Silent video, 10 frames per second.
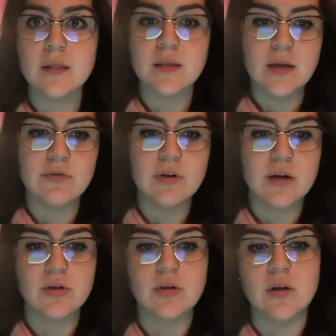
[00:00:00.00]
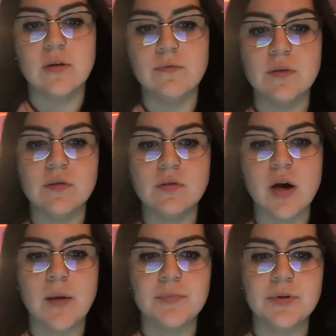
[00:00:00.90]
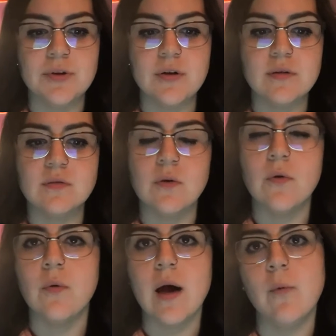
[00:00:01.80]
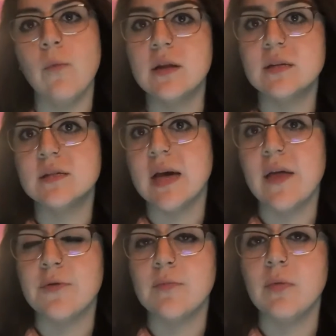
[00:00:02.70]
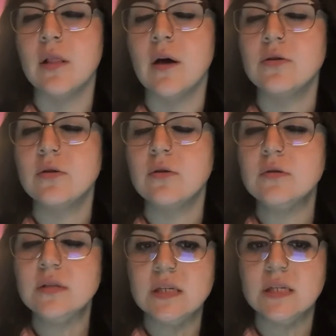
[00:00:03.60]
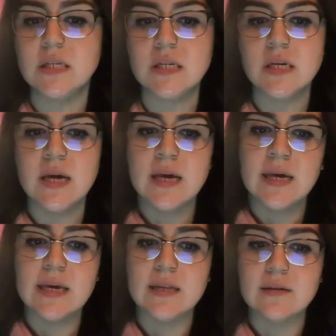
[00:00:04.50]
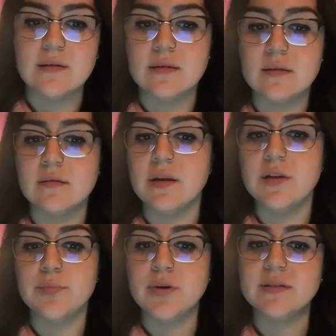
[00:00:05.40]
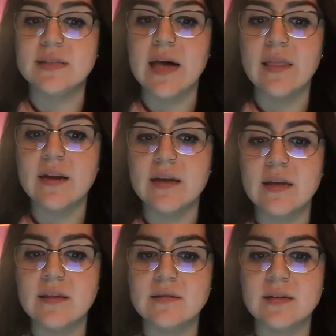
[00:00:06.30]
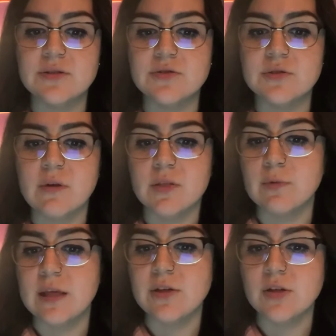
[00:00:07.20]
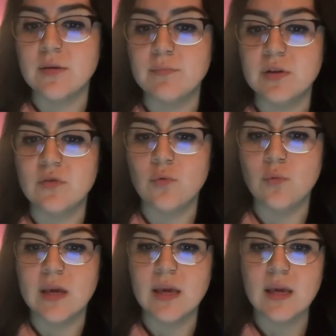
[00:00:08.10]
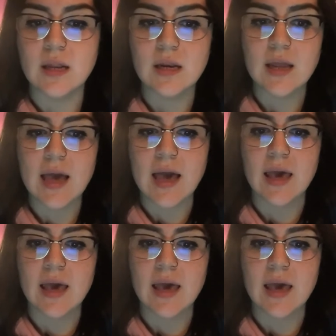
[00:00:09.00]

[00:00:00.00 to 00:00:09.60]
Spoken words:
the introduction of this chapter. So, what is anthropological study? It is the study of personality that centers around the relationship between